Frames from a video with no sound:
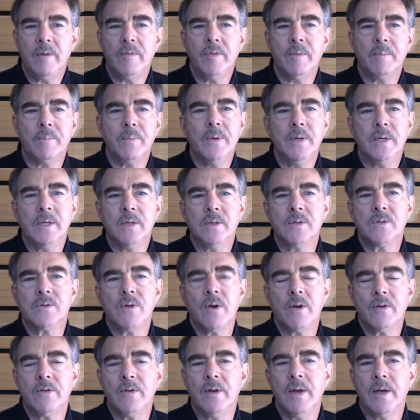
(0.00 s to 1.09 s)
of the
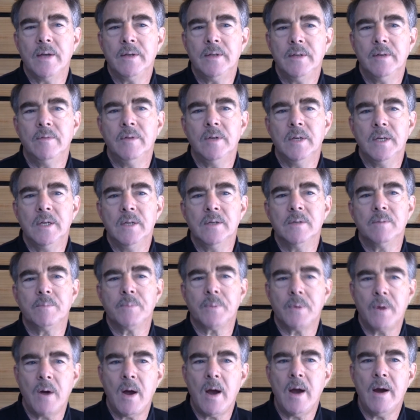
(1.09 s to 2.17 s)
pre-construction activities
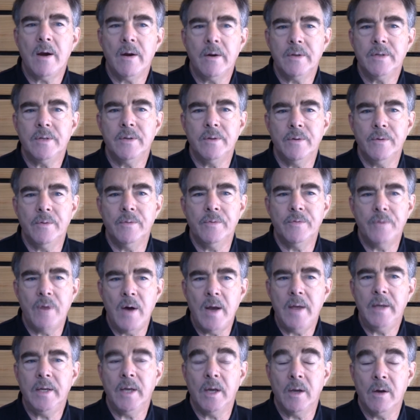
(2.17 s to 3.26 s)
prior to
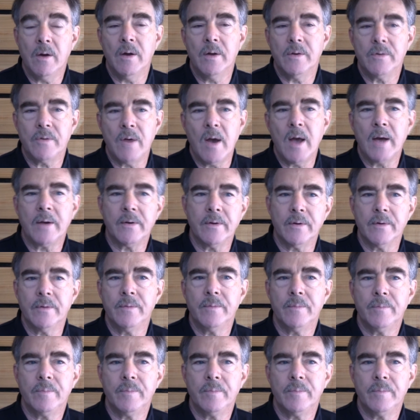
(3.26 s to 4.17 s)
finding a contractor.